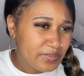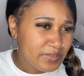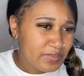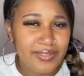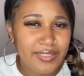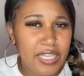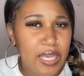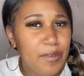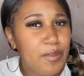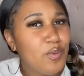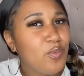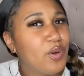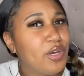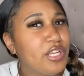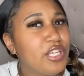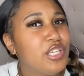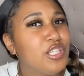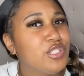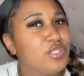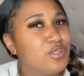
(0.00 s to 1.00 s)
Tell me
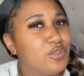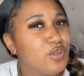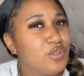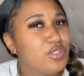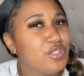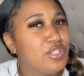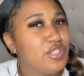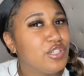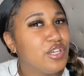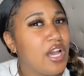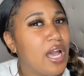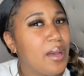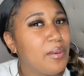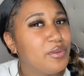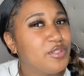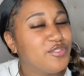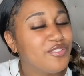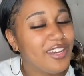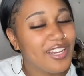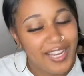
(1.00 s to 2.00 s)
one of his songs in the
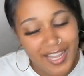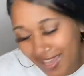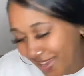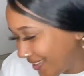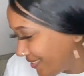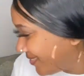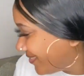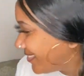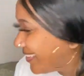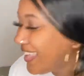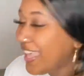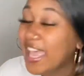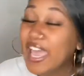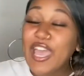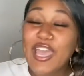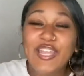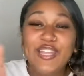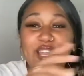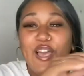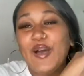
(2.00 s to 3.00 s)
comments right now.
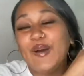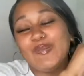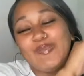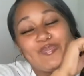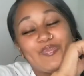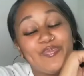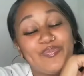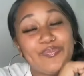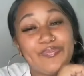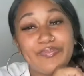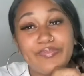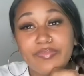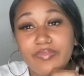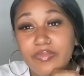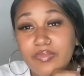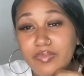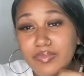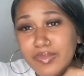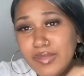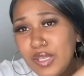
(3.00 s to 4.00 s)
No.
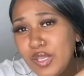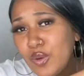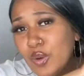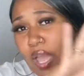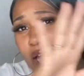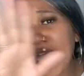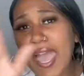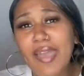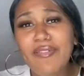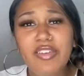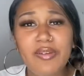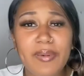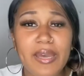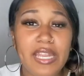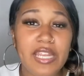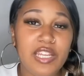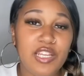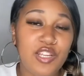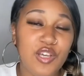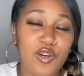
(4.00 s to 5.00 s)

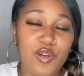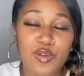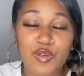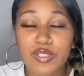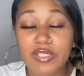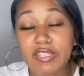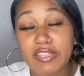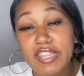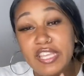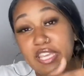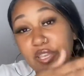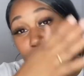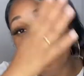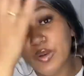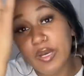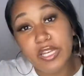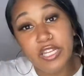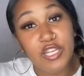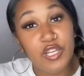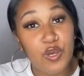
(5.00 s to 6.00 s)
Everybody knows the
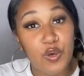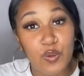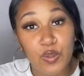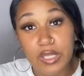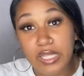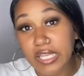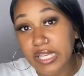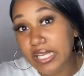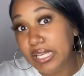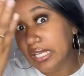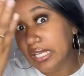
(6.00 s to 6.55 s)
one and only